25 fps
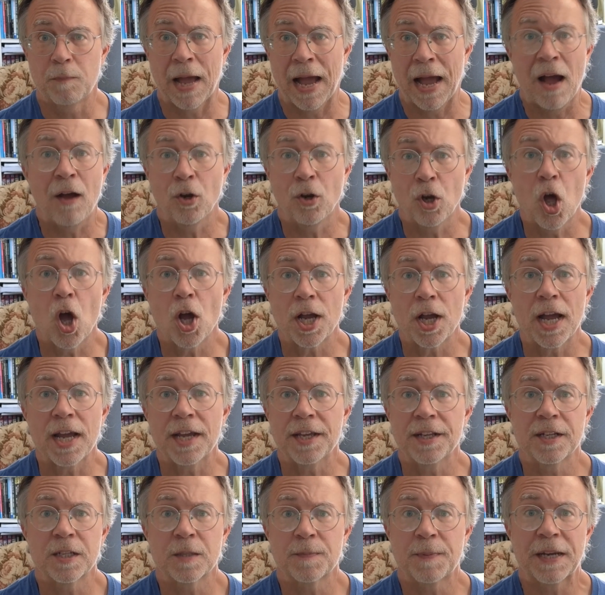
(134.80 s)
how long I
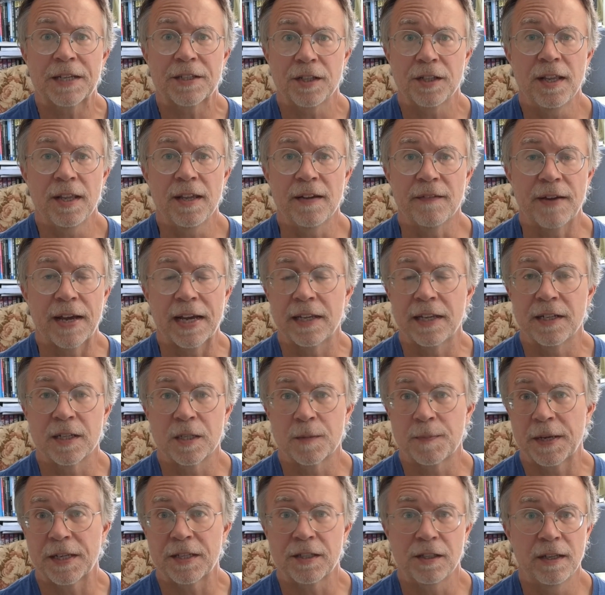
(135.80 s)
can expect to live. I can
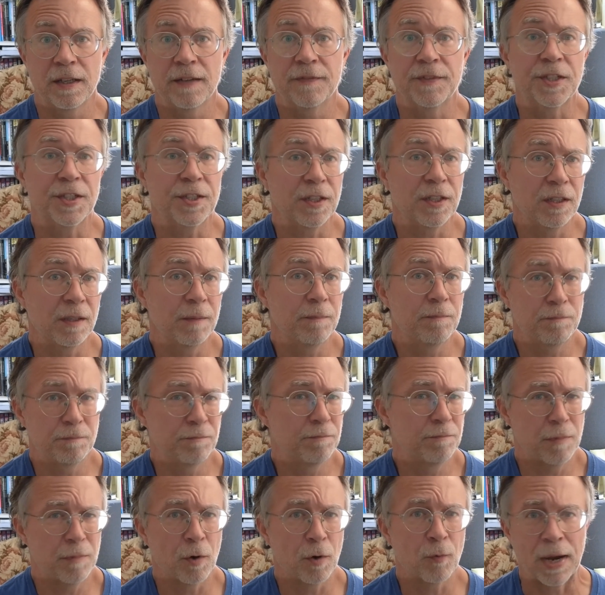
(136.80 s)
expect to live until
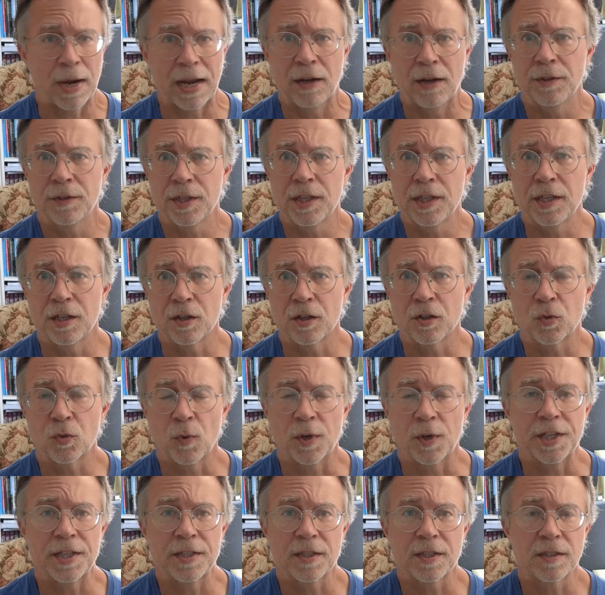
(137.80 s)
around the year
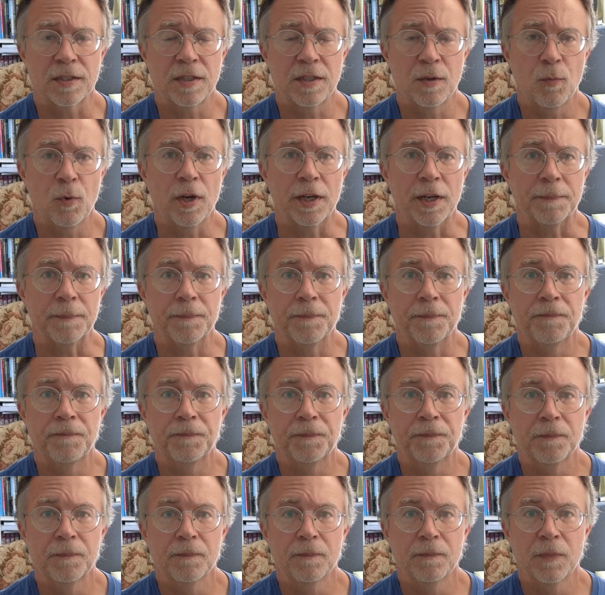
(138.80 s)
2061.
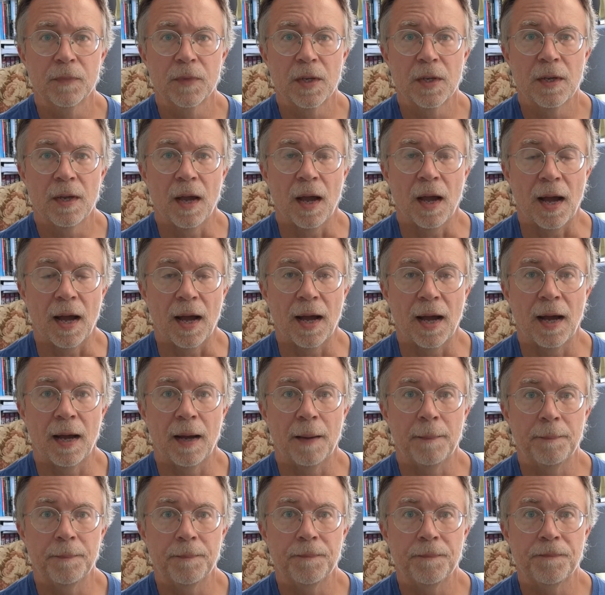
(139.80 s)

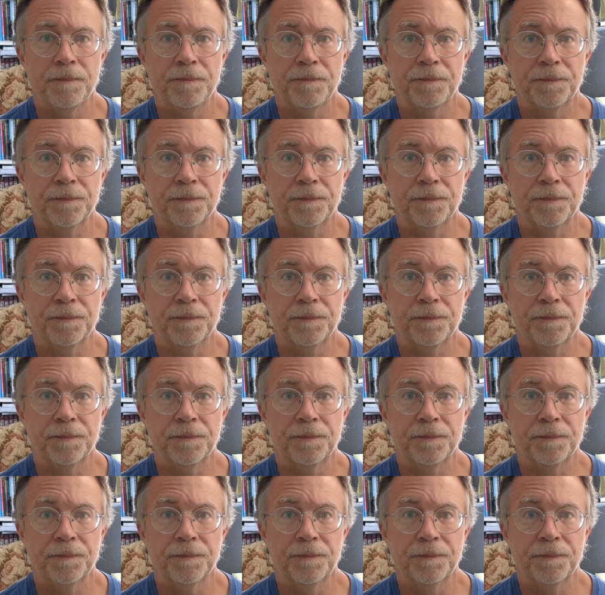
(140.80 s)
Given